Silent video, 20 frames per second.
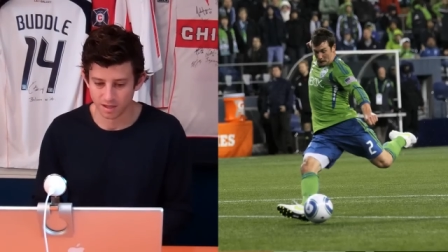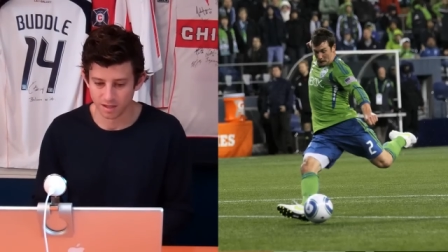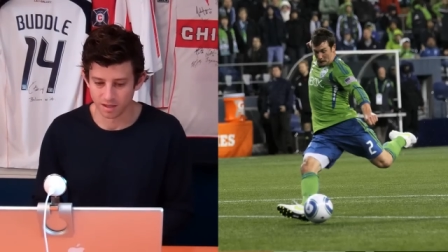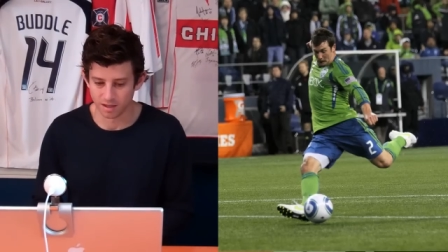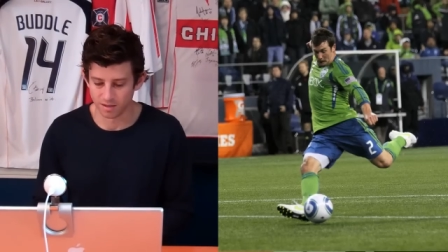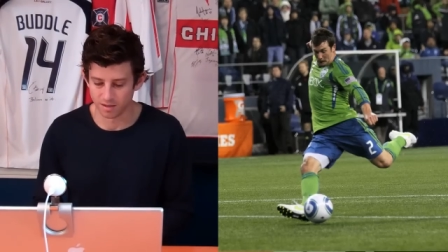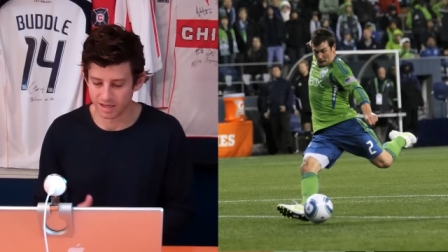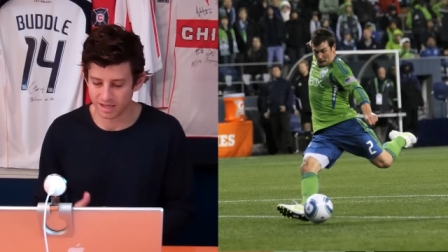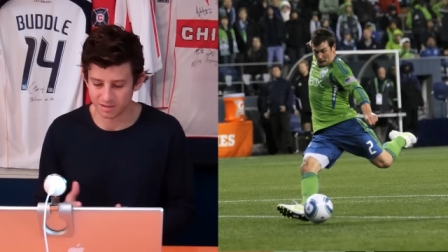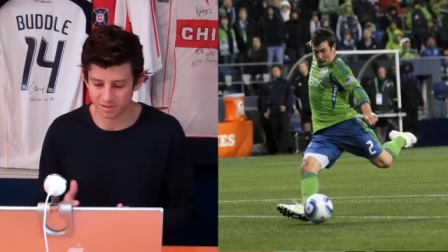
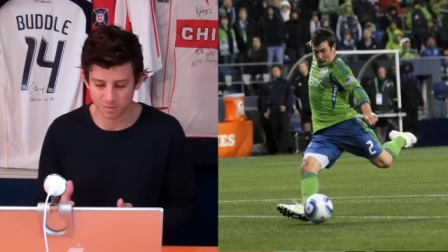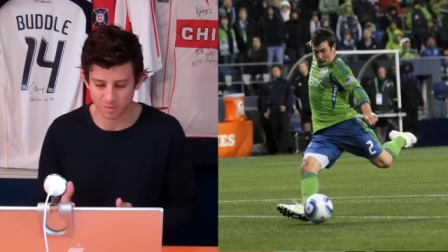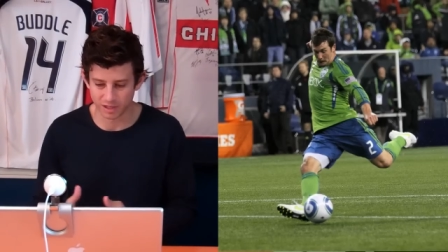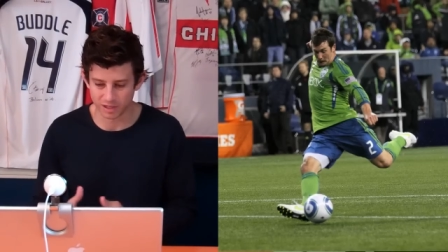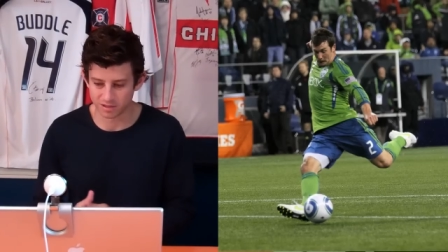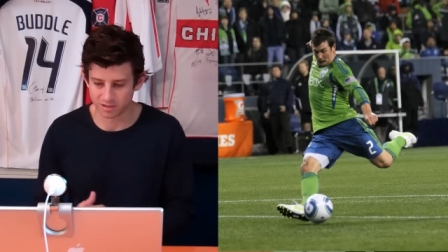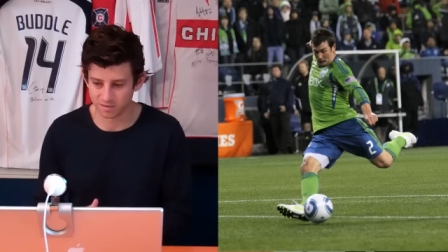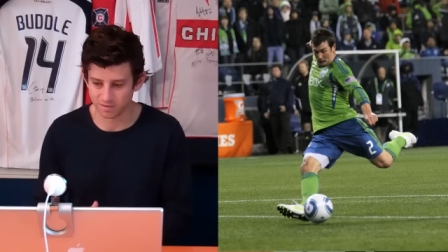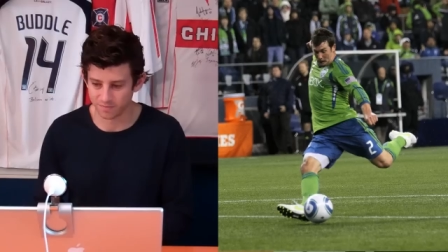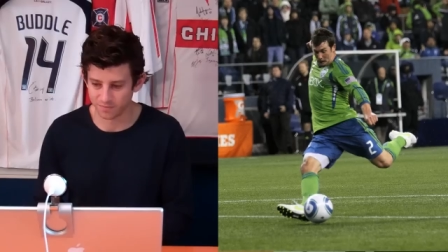Uh, how, special?
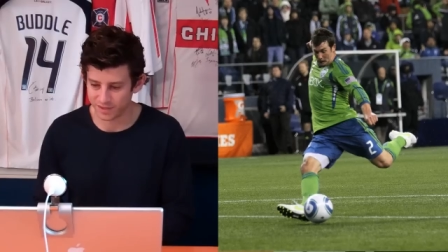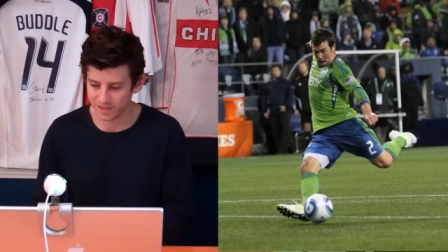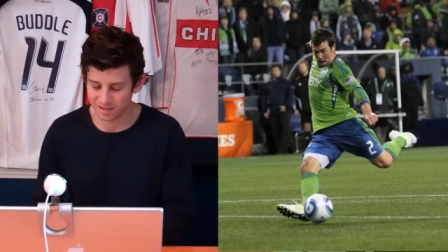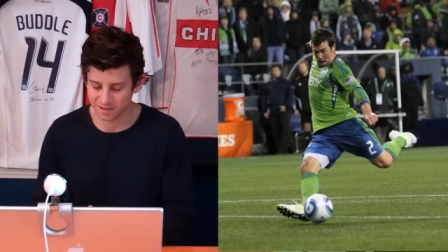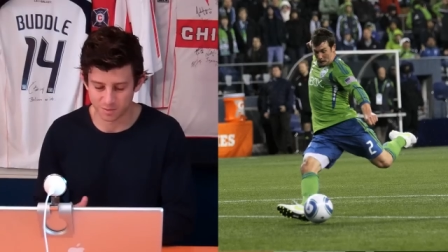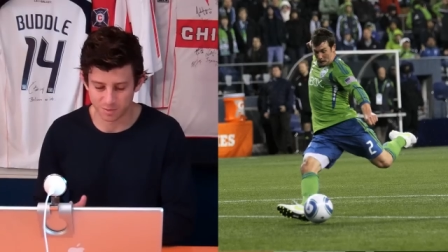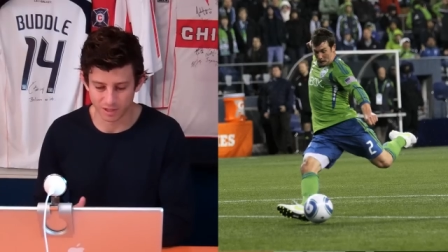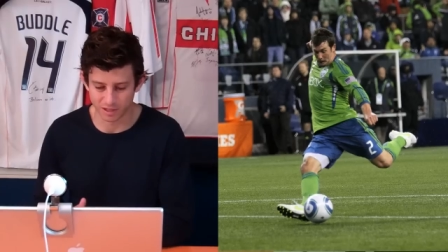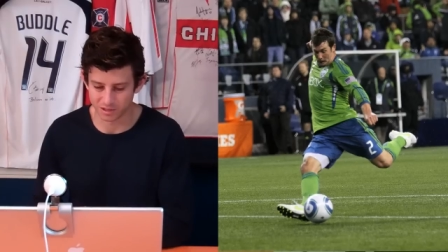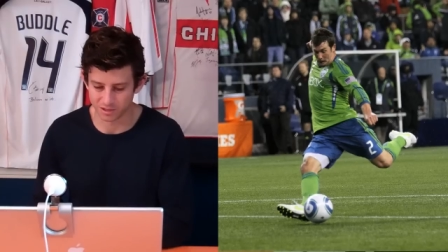how
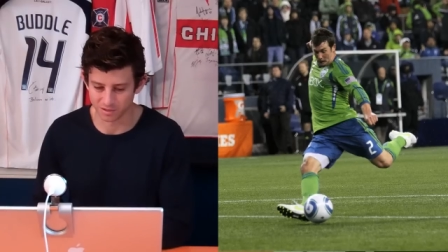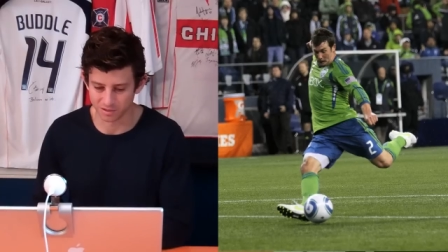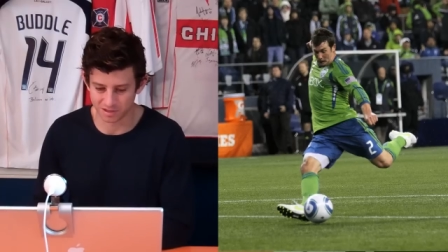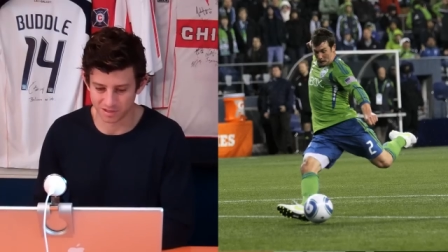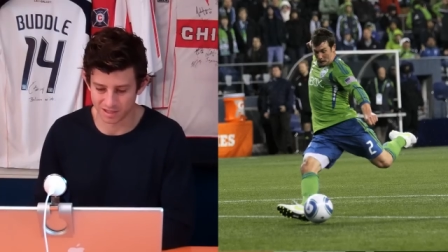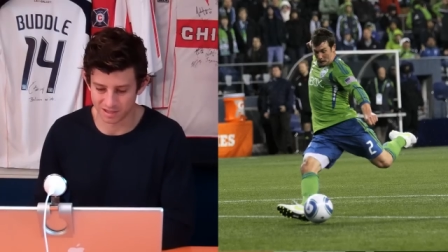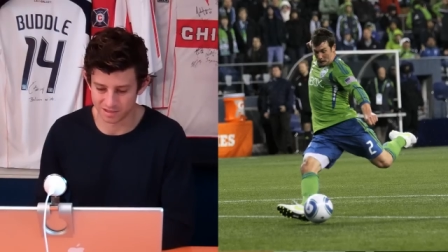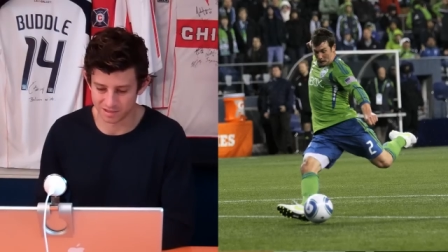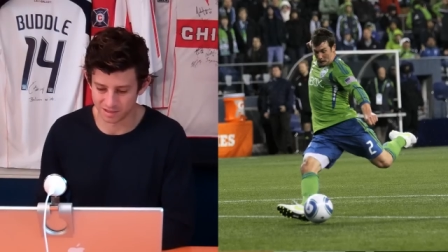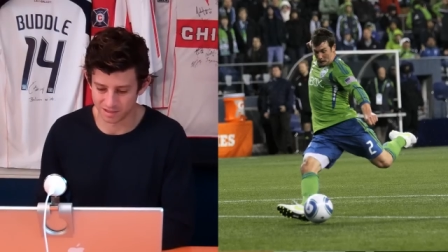special is
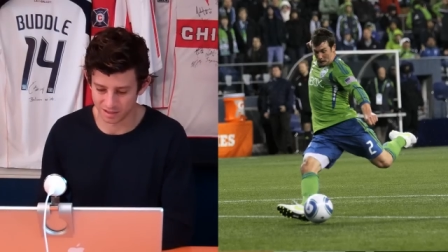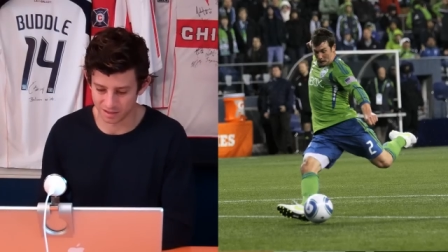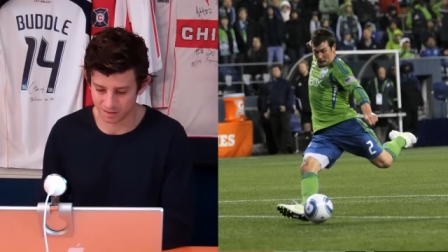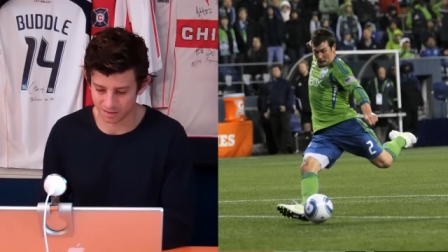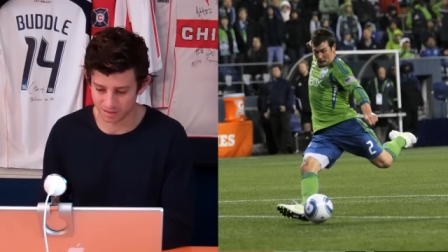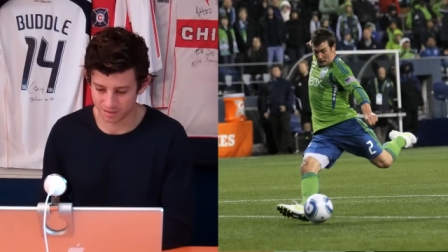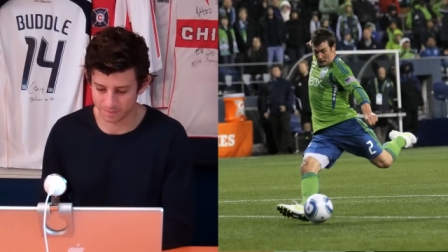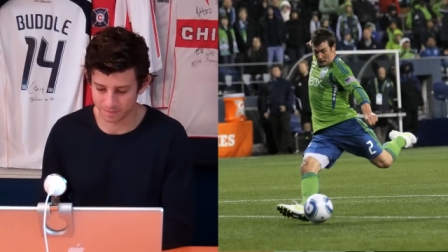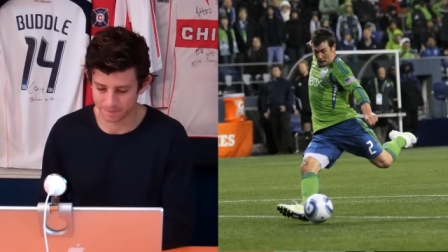Casey Keller?